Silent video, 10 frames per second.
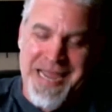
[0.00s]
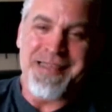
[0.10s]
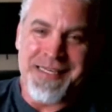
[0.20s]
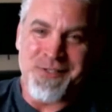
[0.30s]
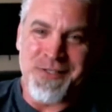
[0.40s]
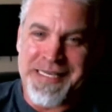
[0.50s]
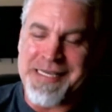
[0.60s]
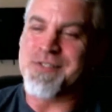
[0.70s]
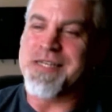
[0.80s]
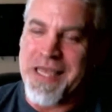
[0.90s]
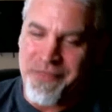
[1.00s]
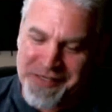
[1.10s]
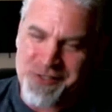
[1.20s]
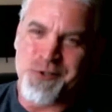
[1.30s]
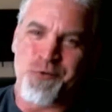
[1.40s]
take this list
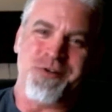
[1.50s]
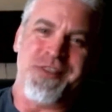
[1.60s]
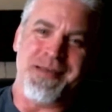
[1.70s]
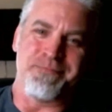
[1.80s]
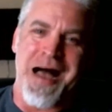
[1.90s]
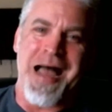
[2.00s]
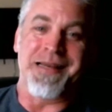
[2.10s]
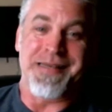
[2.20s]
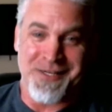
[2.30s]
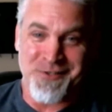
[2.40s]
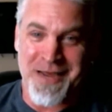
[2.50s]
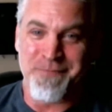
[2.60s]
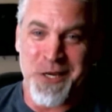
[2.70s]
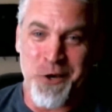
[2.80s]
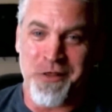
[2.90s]
and this is what they buy next
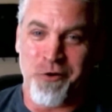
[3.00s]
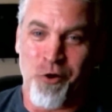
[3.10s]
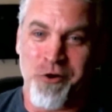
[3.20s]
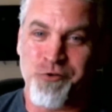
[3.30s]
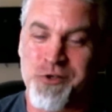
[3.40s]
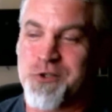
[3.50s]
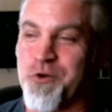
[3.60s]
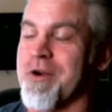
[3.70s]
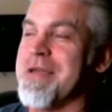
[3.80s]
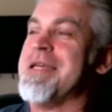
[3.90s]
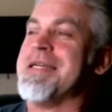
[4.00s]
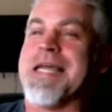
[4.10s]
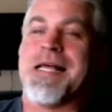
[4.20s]
time they go to the grocery store.